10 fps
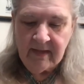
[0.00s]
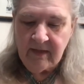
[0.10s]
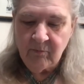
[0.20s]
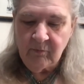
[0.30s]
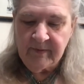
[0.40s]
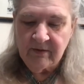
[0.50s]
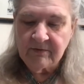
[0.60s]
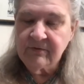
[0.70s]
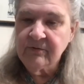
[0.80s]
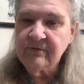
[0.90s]
It will be on
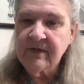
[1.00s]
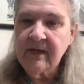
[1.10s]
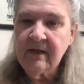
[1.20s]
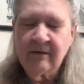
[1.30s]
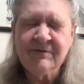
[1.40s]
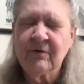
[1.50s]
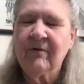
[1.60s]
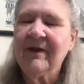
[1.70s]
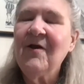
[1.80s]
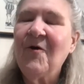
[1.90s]
Tuesday,
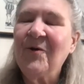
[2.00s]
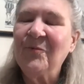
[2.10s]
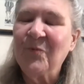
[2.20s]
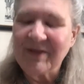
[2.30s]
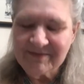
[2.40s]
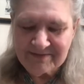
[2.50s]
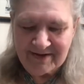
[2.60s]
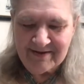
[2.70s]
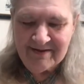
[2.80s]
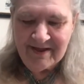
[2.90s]
sorry, on
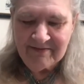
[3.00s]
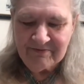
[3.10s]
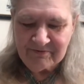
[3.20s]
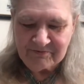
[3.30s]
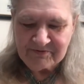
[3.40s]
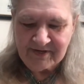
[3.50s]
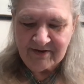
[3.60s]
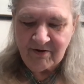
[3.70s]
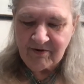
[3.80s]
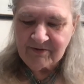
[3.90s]
Wednesday and
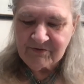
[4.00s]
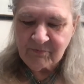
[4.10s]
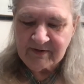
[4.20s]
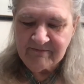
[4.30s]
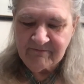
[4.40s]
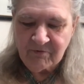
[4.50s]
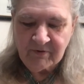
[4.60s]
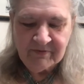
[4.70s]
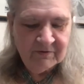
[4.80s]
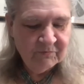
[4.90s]
Thursday, August
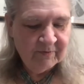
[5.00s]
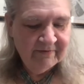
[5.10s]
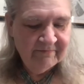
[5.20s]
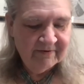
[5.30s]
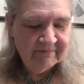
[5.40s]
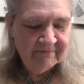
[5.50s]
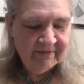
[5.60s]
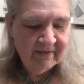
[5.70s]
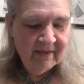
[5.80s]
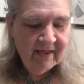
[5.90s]
24th and 25th,
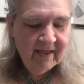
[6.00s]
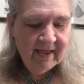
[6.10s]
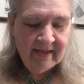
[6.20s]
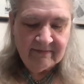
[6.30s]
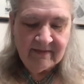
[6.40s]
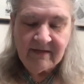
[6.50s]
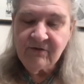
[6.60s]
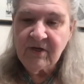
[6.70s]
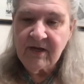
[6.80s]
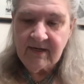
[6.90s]
at the
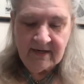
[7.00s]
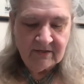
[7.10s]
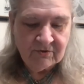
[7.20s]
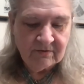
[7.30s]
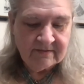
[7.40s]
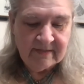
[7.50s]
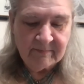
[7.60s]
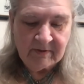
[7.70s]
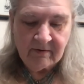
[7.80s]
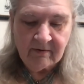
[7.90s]
EGA National
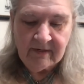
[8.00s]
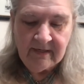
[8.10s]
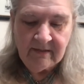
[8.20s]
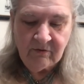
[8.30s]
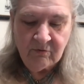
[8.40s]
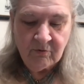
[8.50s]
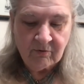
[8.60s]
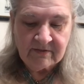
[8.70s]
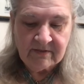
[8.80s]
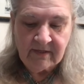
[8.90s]
Seminar in New
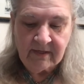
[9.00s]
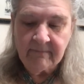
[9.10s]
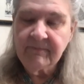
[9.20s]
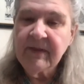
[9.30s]
York City.